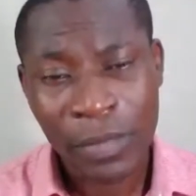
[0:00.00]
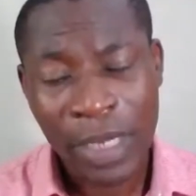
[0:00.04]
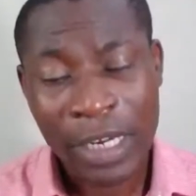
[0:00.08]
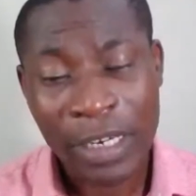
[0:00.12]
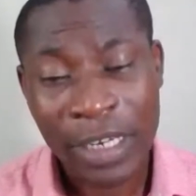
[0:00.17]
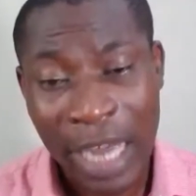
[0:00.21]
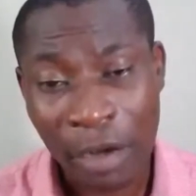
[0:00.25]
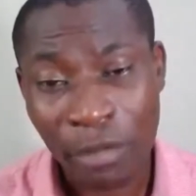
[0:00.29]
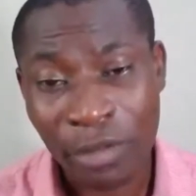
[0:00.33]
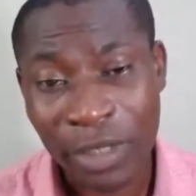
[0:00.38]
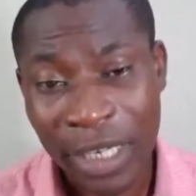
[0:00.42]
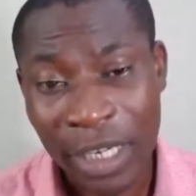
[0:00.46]

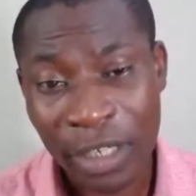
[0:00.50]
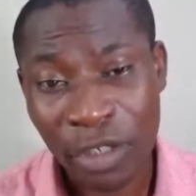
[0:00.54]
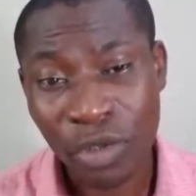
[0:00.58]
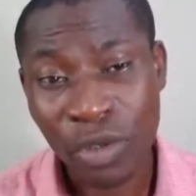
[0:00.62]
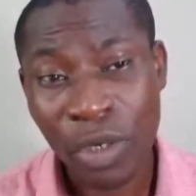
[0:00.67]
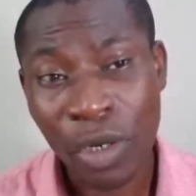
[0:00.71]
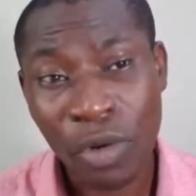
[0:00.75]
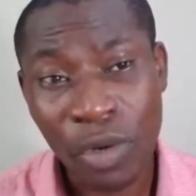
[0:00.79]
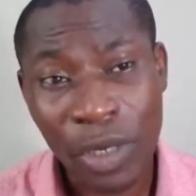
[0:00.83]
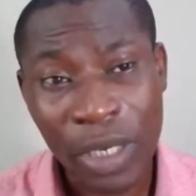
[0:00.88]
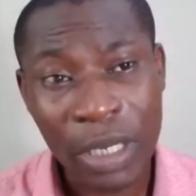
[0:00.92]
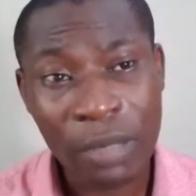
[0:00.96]
And now that
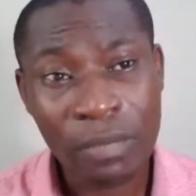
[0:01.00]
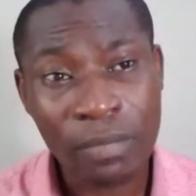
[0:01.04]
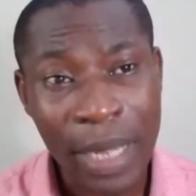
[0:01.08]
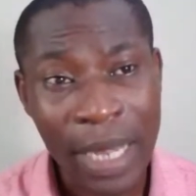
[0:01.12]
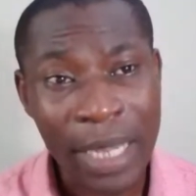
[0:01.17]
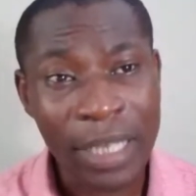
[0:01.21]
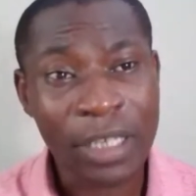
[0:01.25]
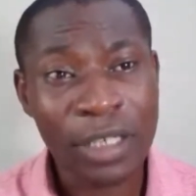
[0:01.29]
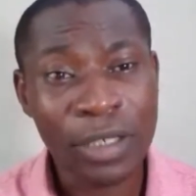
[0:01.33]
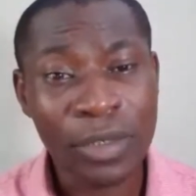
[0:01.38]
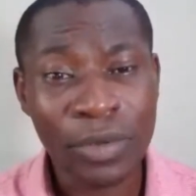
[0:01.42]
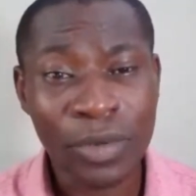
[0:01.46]
you're looking
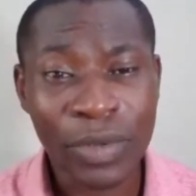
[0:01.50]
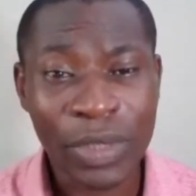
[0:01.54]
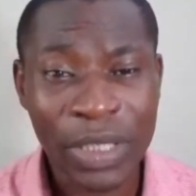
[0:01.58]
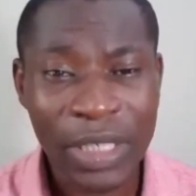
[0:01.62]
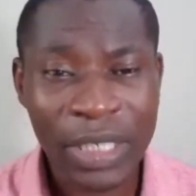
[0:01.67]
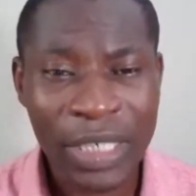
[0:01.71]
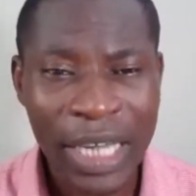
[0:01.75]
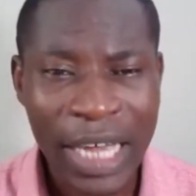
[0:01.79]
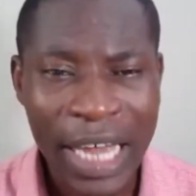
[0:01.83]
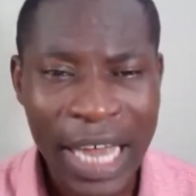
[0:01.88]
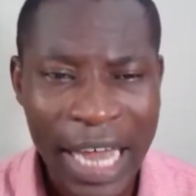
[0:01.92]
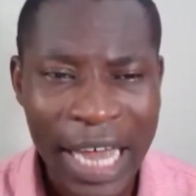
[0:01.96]
back, you
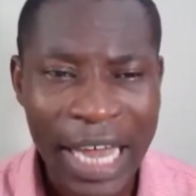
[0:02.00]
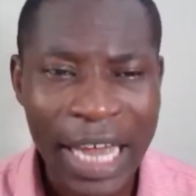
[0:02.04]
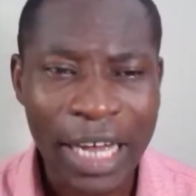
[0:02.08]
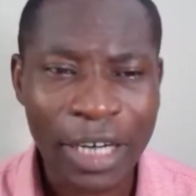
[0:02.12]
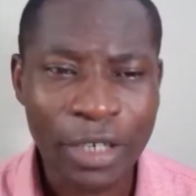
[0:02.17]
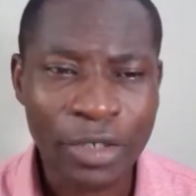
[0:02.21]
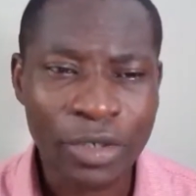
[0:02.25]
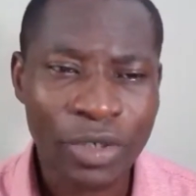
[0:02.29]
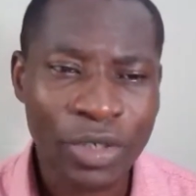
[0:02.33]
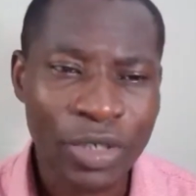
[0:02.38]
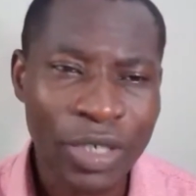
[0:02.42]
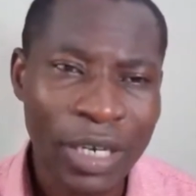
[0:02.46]
said,
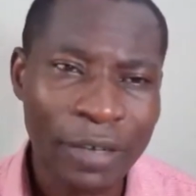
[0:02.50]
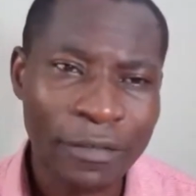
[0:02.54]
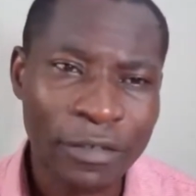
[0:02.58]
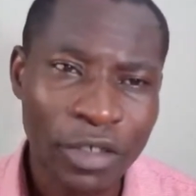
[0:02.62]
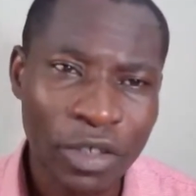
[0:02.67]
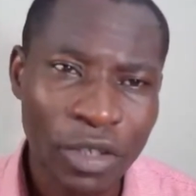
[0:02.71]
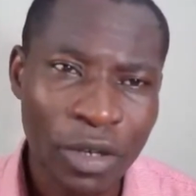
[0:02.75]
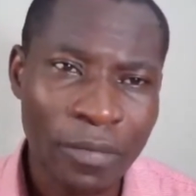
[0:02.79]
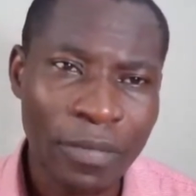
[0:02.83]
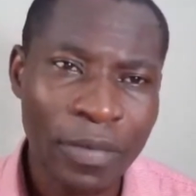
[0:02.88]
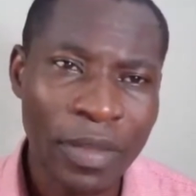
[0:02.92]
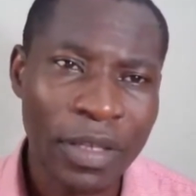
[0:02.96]
I should have
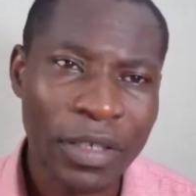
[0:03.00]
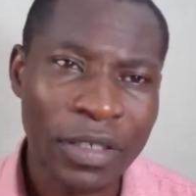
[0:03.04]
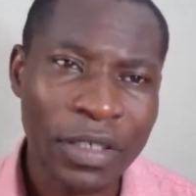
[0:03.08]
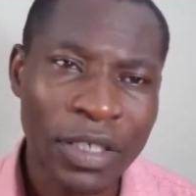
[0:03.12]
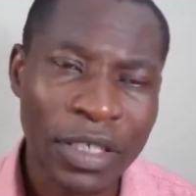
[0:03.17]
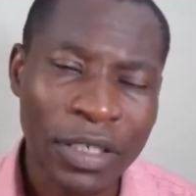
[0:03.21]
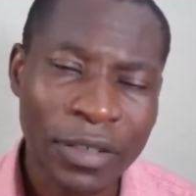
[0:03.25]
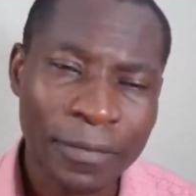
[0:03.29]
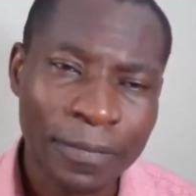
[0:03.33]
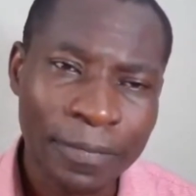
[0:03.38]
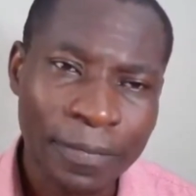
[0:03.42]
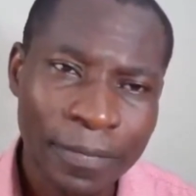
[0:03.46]
stopped this
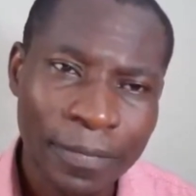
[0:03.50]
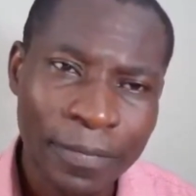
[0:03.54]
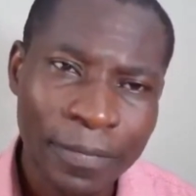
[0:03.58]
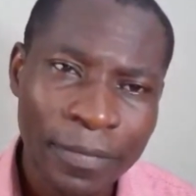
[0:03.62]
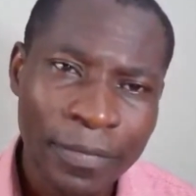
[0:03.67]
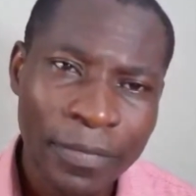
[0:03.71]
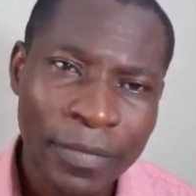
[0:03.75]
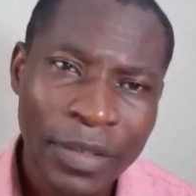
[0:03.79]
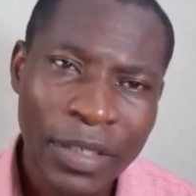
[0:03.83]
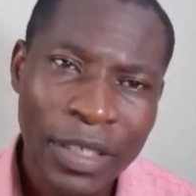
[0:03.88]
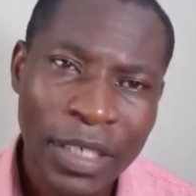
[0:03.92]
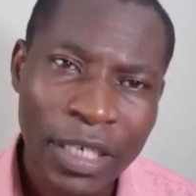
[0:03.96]

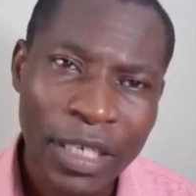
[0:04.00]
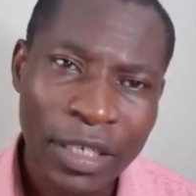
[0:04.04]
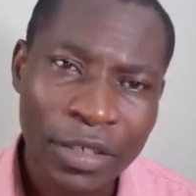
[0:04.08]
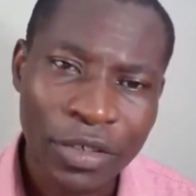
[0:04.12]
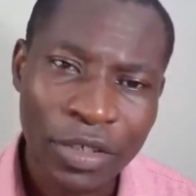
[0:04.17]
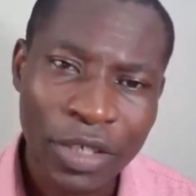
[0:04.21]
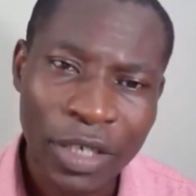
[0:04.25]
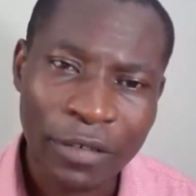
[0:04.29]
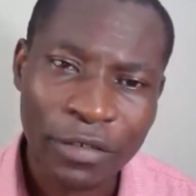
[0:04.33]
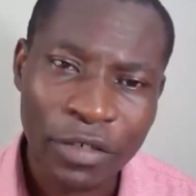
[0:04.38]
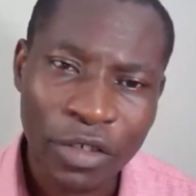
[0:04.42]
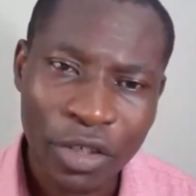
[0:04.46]

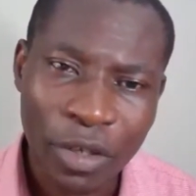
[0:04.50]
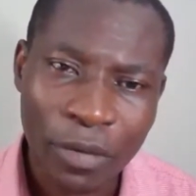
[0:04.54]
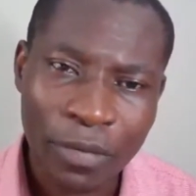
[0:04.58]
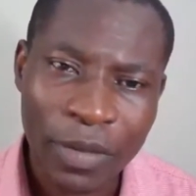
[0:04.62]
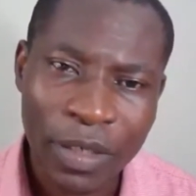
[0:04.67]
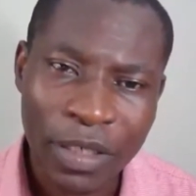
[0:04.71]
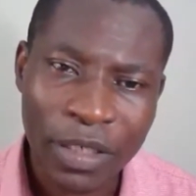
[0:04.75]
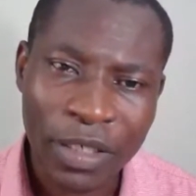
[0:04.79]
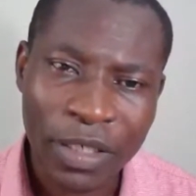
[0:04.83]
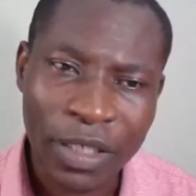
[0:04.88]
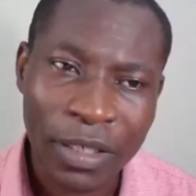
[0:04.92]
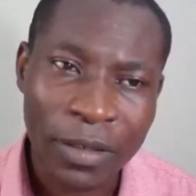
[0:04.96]

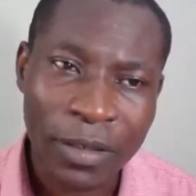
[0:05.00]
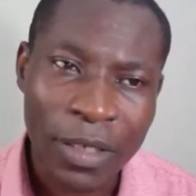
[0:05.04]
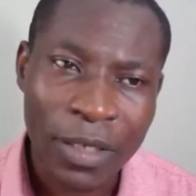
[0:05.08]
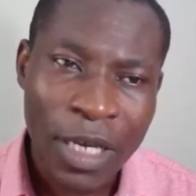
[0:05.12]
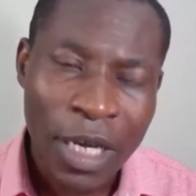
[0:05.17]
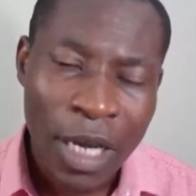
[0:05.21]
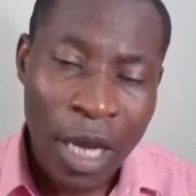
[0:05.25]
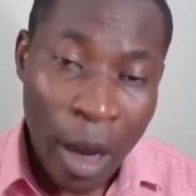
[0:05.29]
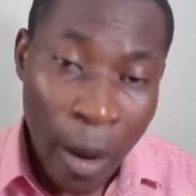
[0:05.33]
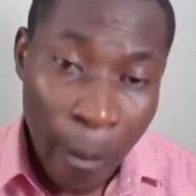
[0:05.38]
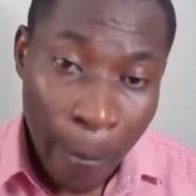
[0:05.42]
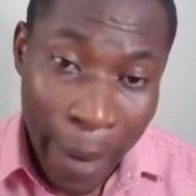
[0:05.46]
thing.
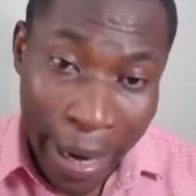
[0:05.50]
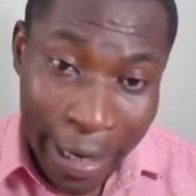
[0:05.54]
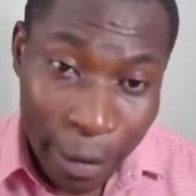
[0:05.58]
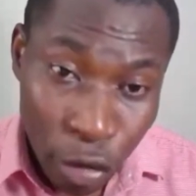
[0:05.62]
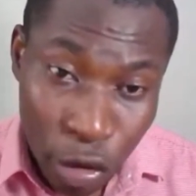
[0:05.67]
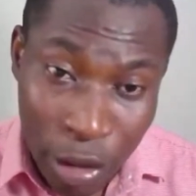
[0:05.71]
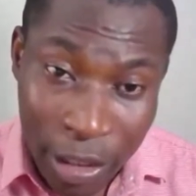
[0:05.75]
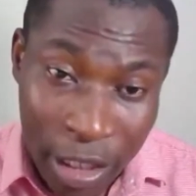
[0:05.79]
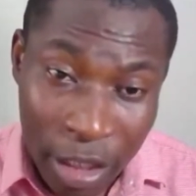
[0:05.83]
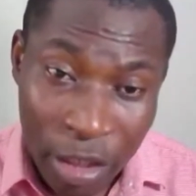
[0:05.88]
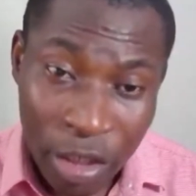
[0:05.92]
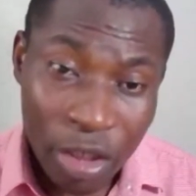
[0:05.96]
But
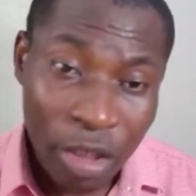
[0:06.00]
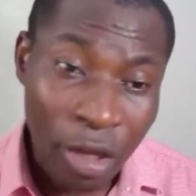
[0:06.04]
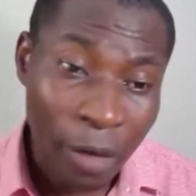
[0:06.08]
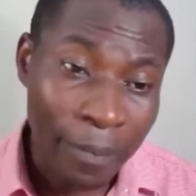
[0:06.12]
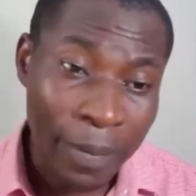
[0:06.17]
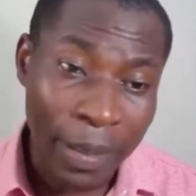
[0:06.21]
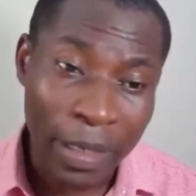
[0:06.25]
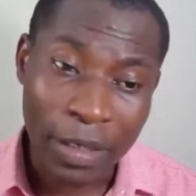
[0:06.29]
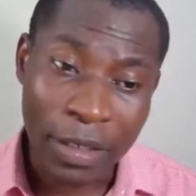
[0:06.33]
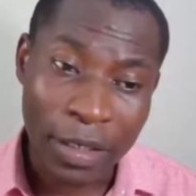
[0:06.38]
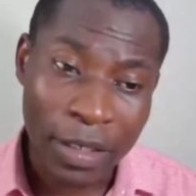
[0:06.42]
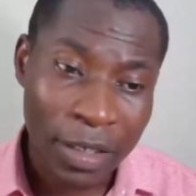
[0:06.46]
you didn't
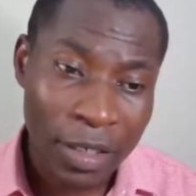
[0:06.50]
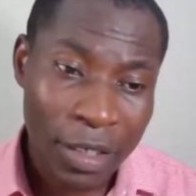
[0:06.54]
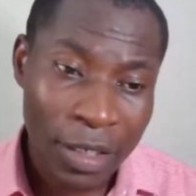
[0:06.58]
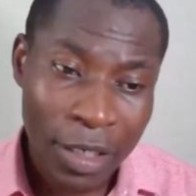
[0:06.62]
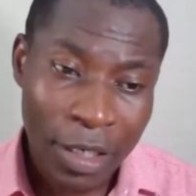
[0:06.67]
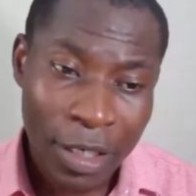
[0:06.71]
stop it.